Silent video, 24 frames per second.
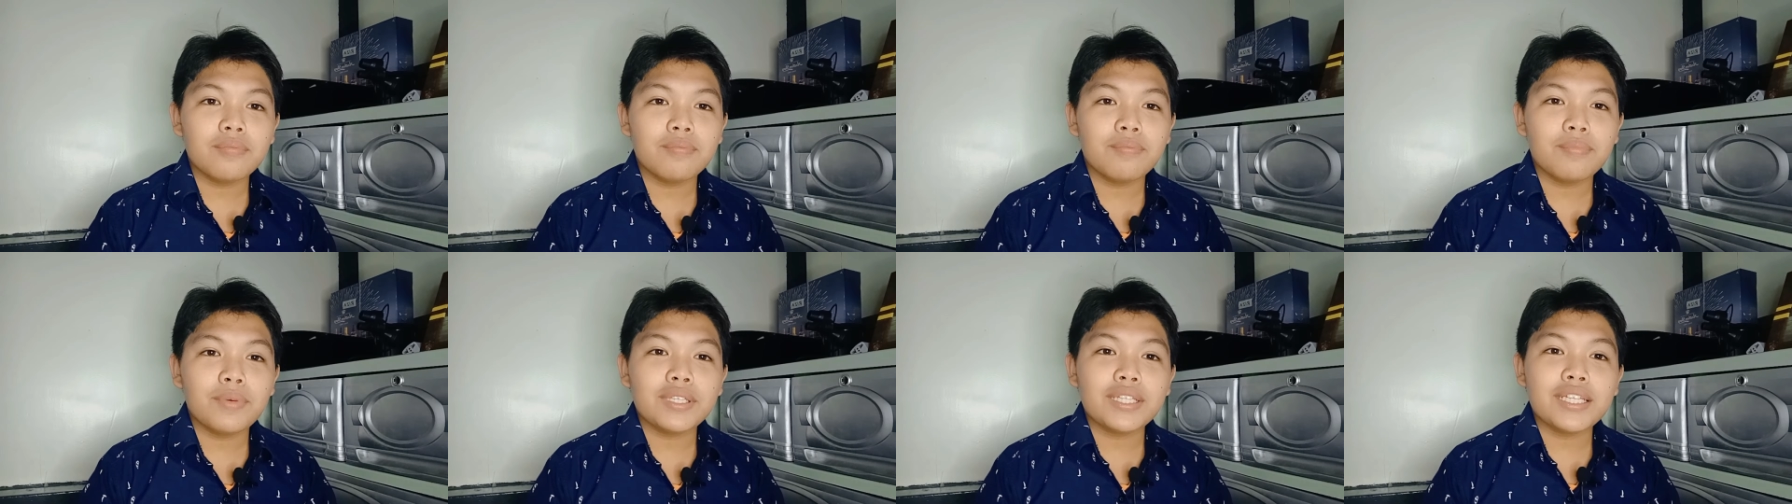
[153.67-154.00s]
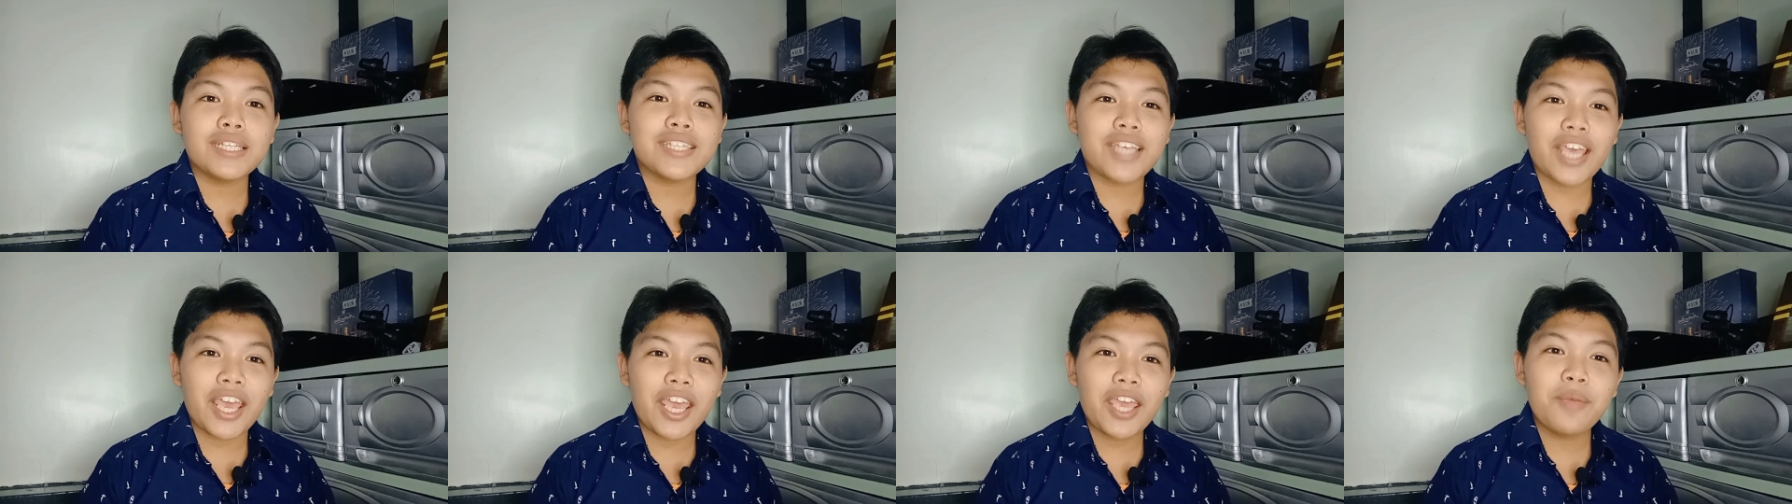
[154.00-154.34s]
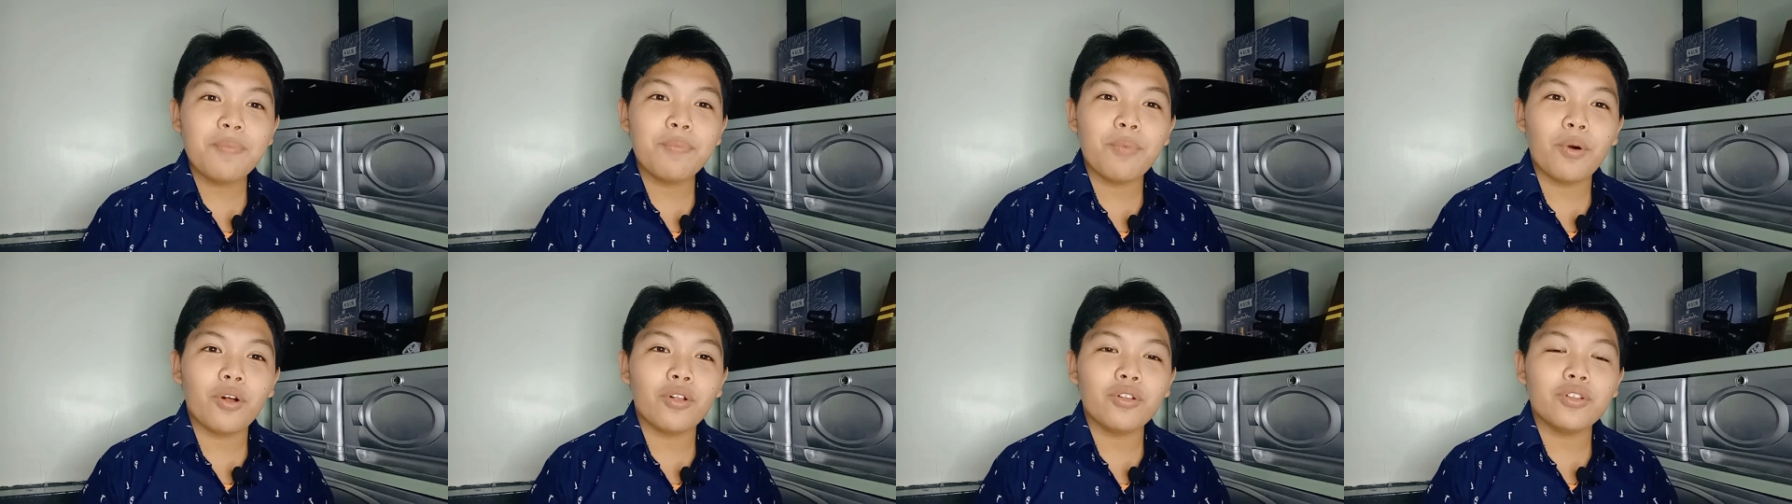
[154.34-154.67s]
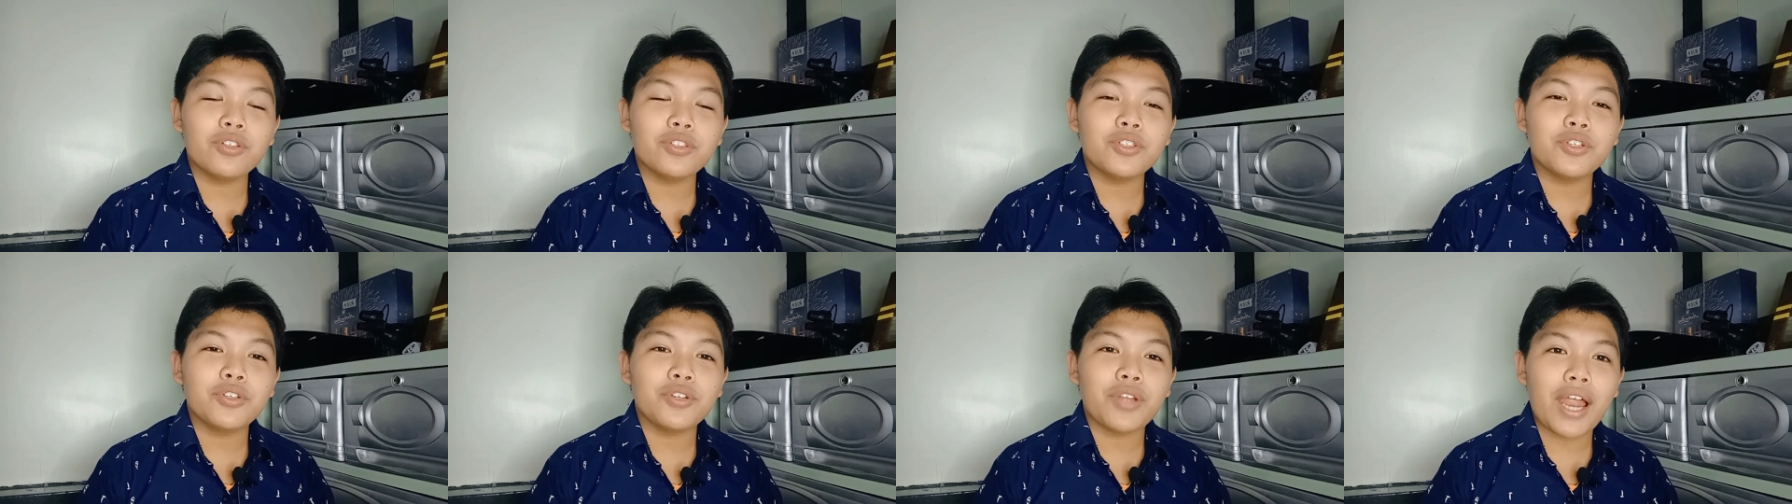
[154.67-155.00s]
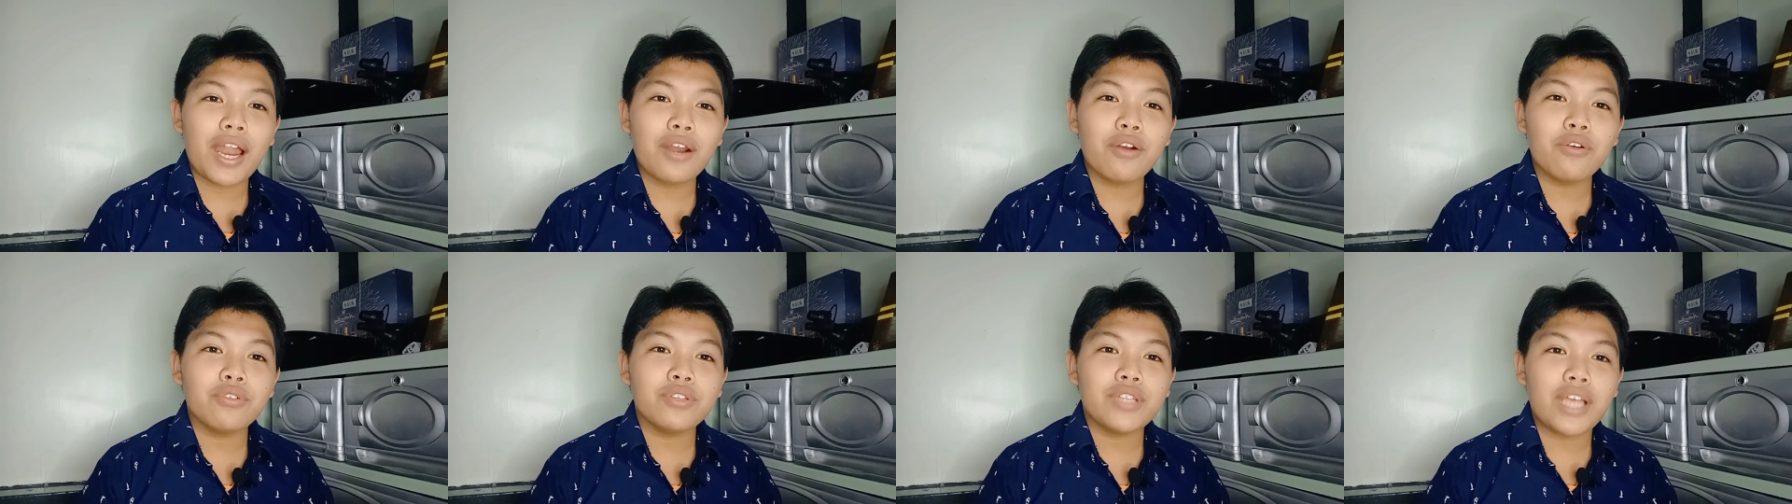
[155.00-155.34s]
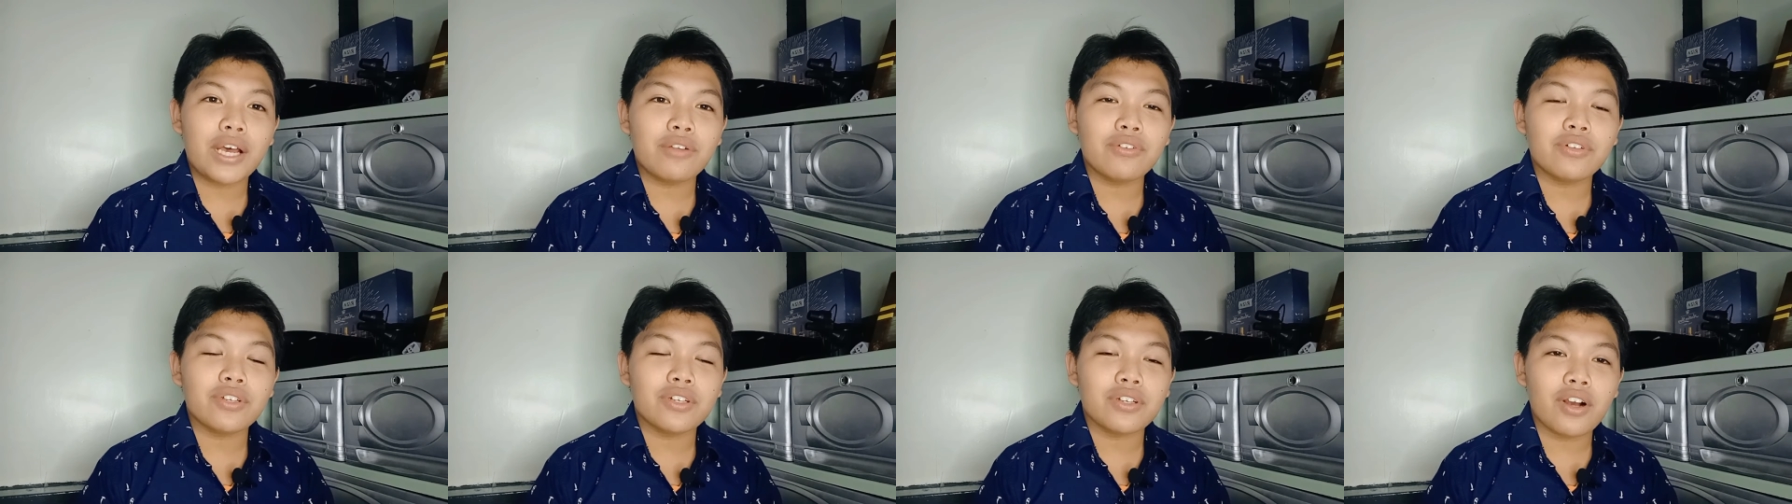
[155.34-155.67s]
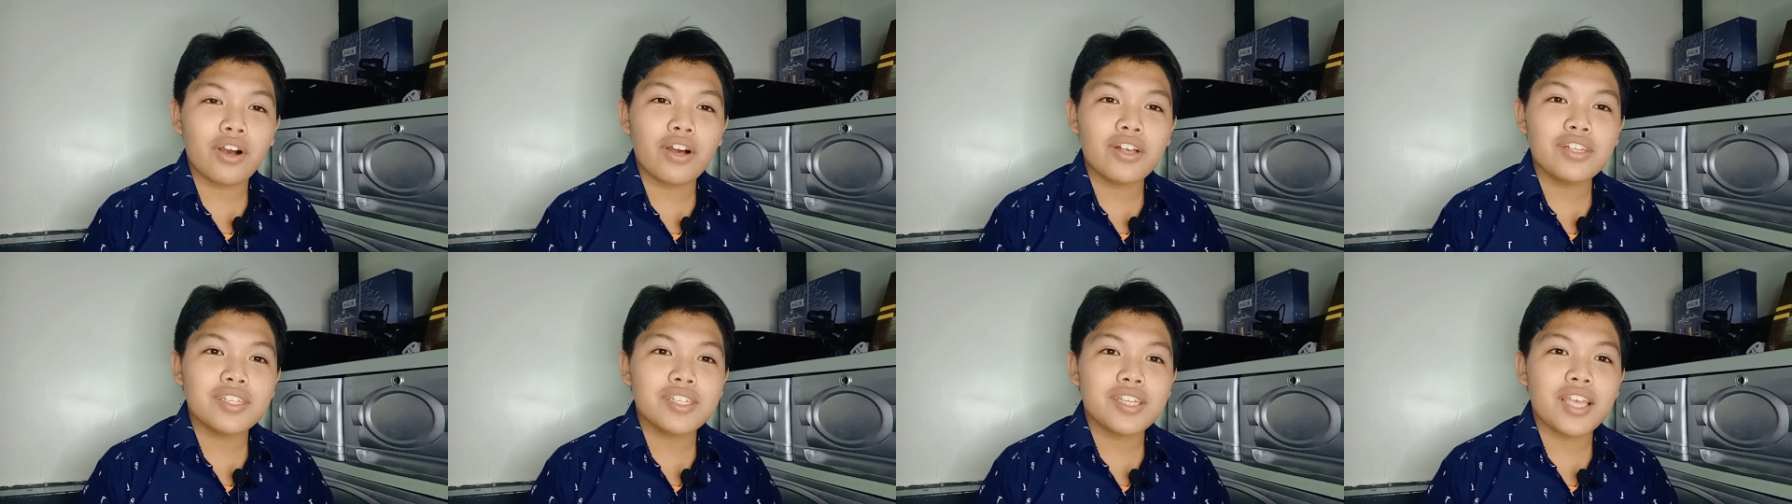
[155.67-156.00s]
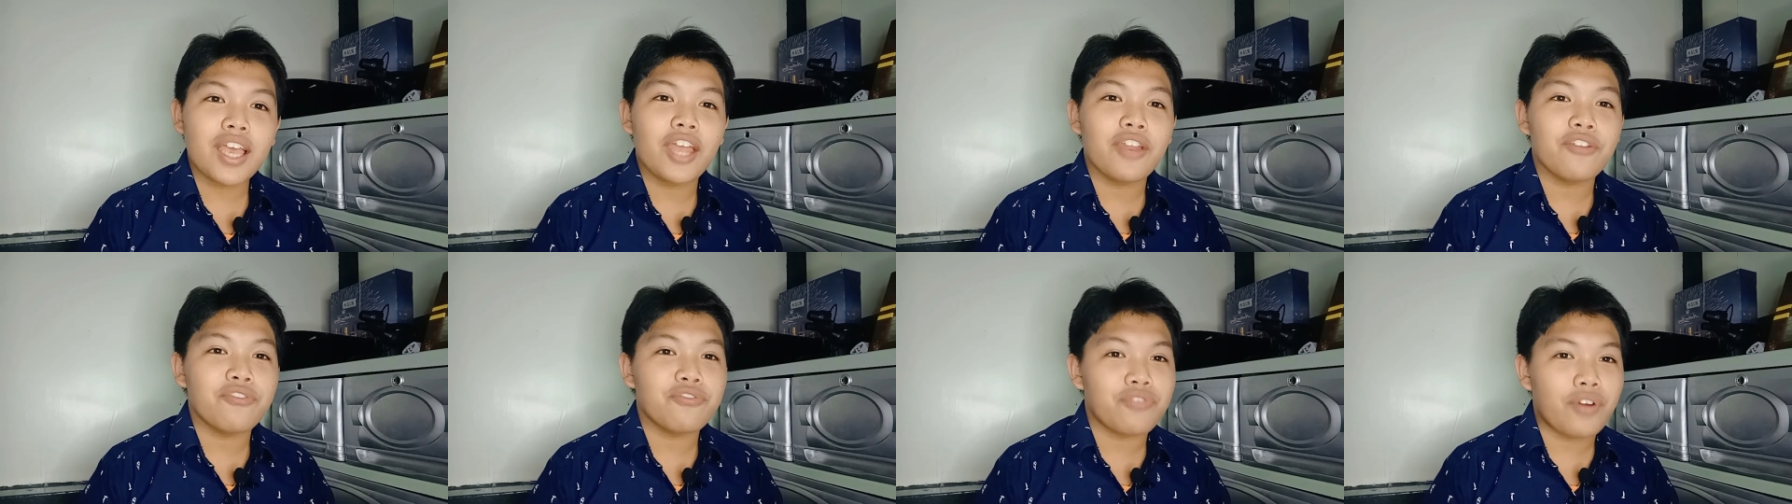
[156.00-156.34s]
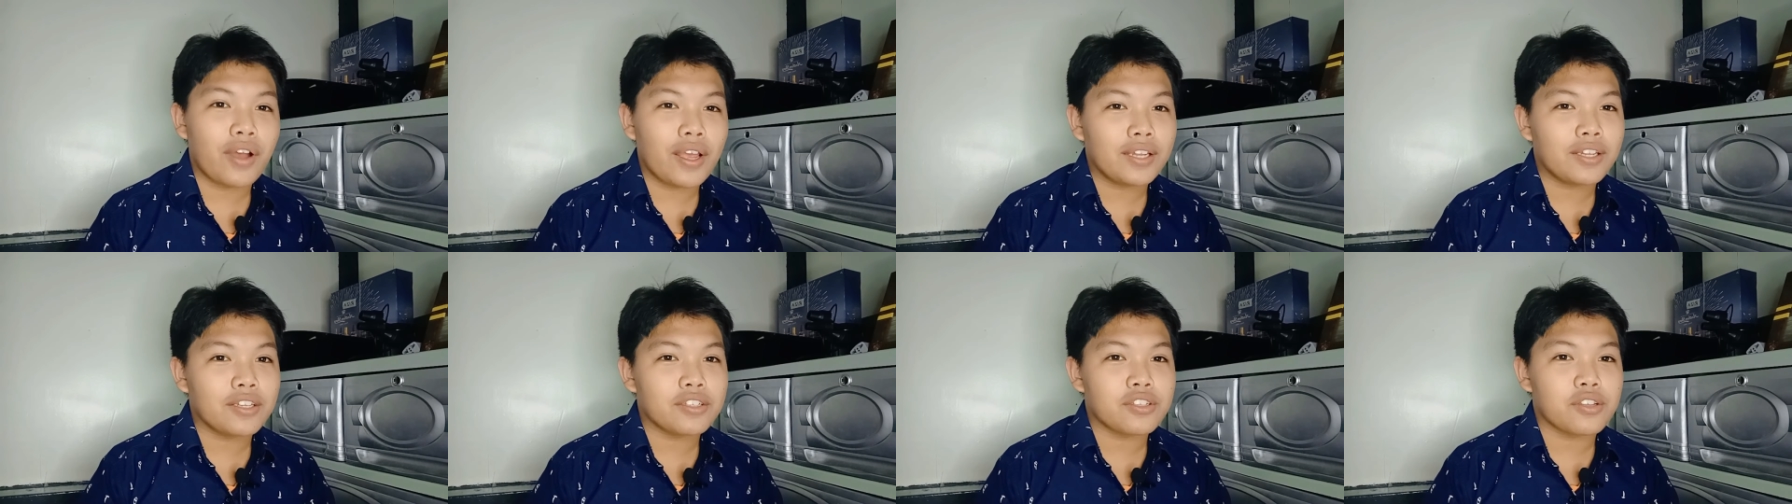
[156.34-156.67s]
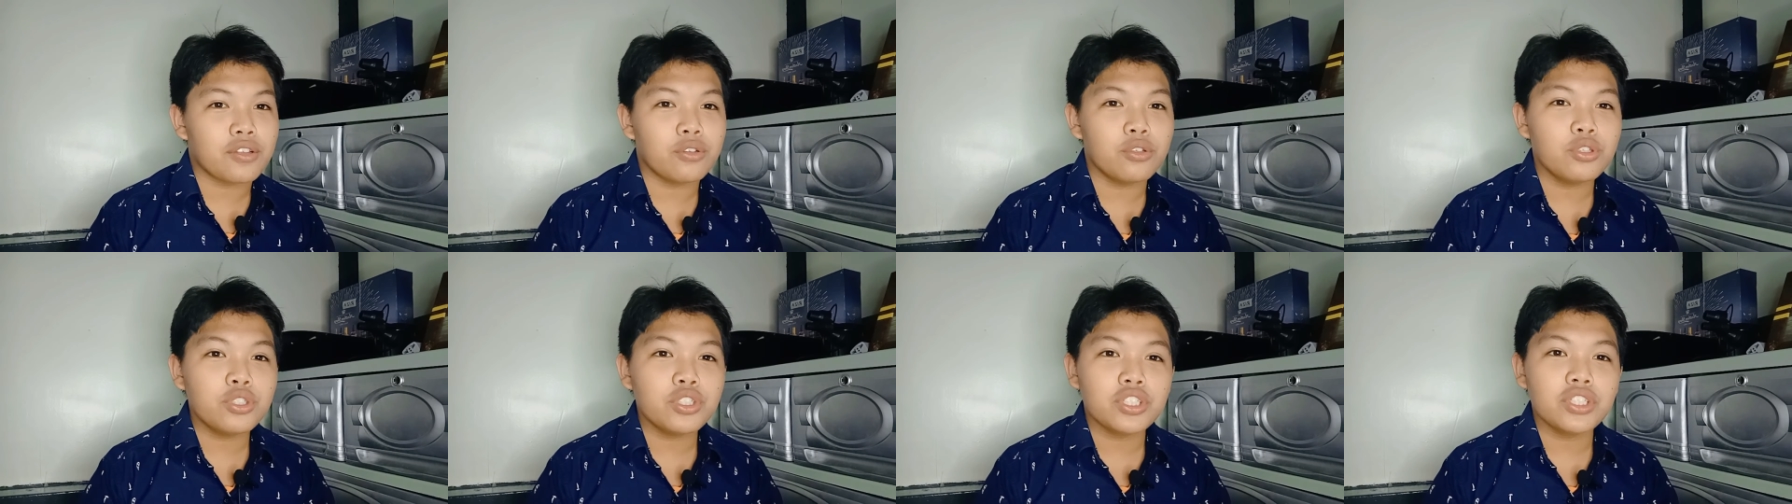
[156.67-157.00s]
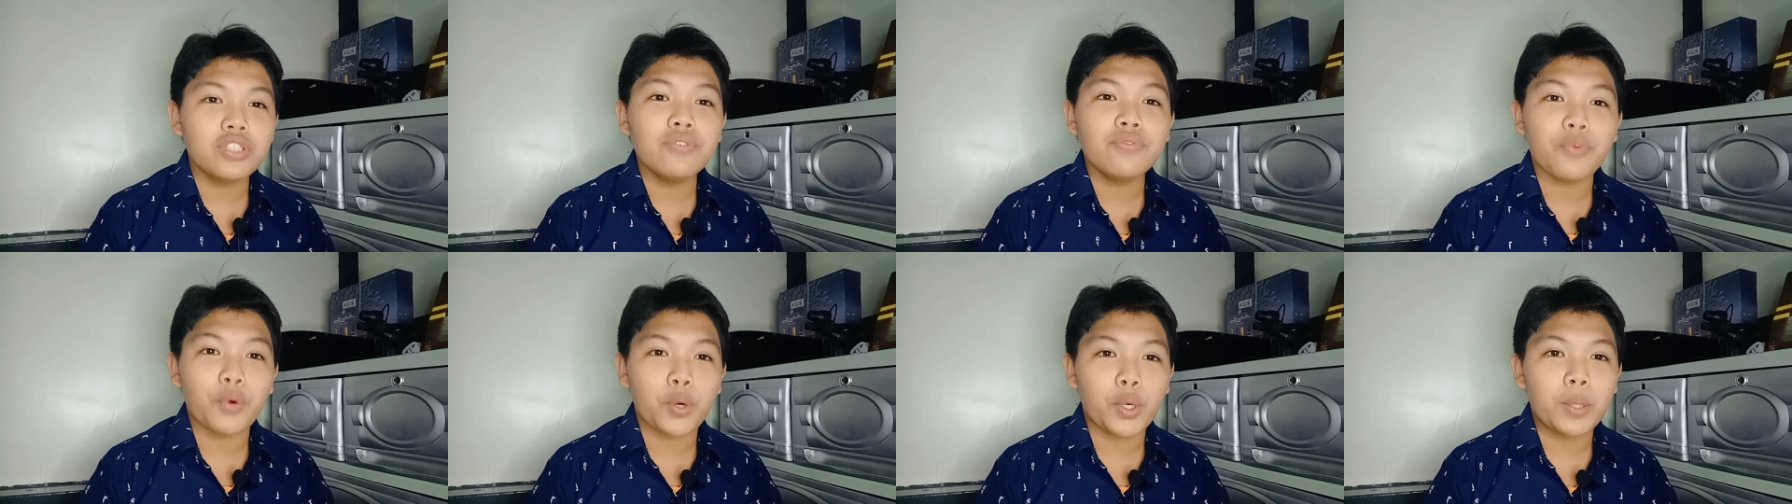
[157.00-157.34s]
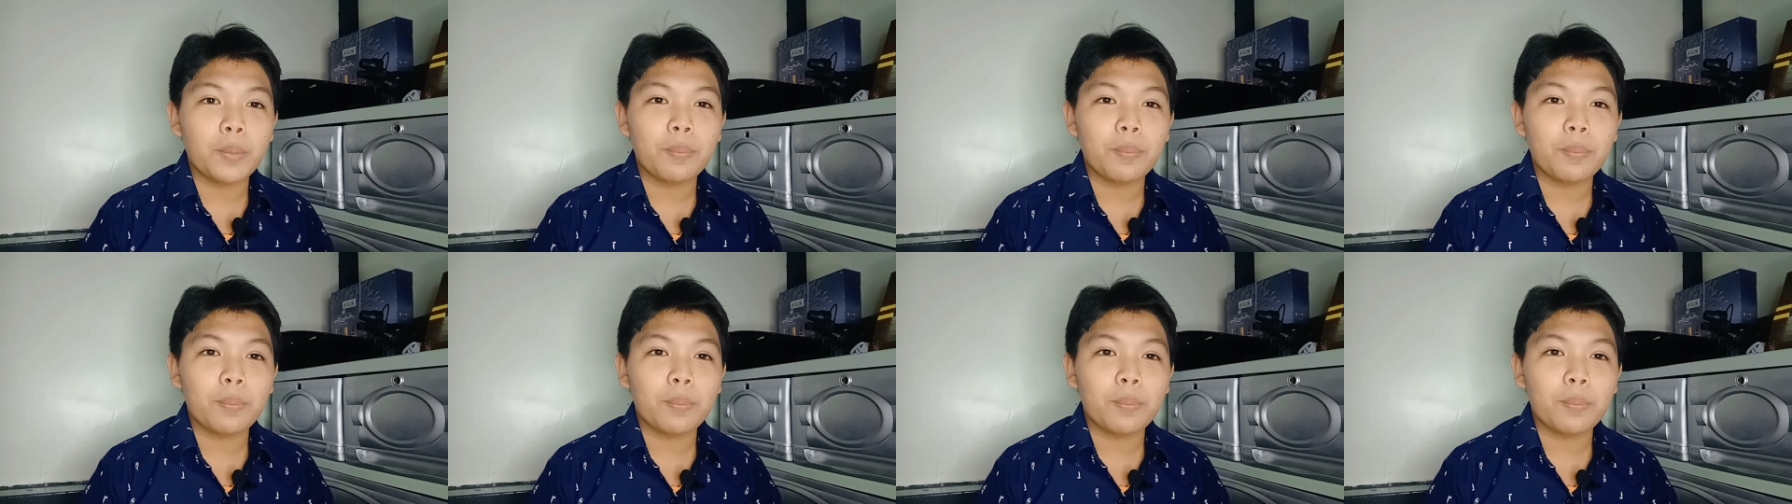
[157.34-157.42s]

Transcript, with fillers: but is able to narrow down the cause and find a solution for the